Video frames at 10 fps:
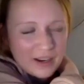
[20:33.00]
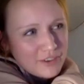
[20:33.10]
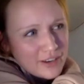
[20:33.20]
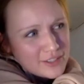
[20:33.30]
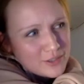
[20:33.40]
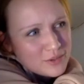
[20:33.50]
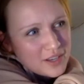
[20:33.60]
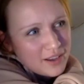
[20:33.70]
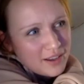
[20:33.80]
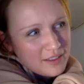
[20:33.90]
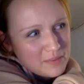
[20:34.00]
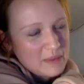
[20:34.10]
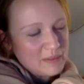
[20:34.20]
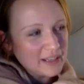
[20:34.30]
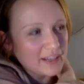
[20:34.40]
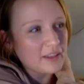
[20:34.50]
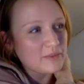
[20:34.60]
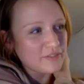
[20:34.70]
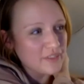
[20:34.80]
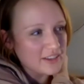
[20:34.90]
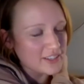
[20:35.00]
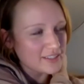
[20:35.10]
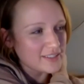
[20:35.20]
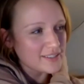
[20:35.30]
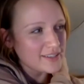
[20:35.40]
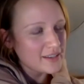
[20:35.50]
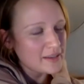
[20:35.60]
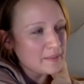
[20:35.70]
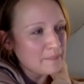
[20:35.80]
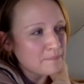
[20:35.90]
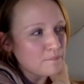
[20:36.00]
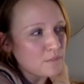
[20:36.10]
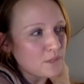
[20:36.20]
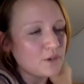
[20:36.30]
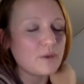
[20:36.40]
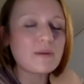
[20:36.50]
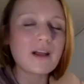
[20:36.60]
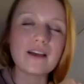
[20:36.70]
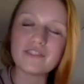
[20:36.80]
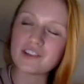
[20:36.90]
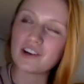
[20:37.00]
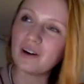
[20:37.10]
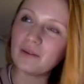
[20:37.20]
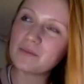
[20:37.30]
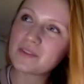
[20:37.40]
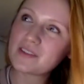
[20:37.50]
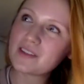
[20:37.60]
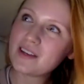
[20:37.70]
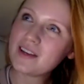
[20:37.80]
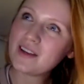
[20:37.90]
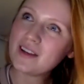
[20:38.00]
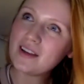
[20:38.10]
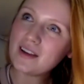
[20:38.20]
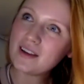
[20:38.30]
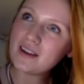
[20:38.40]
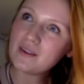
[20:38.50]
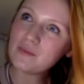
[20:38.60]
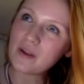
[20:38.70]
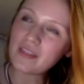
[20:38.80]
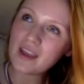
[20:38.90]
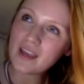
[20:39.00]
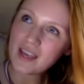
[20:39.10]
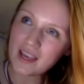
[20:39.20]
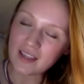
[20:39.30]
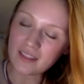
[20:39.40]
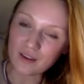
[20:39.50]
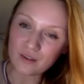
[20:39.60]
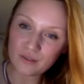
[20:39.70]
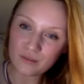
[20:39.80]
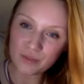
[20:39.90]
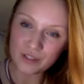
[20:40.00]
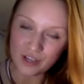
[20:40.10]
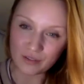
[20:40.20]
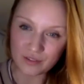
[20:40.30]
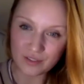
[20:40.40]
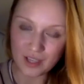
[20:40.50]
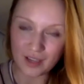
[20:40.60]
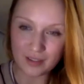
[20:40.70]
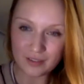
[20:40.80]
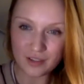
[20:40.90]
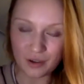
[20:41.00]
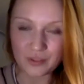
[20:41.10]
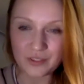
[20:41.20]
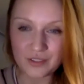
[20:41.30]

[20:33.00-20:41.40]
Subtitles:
I talk to other people in other professions who apply for jobs, when they hear that we don't get told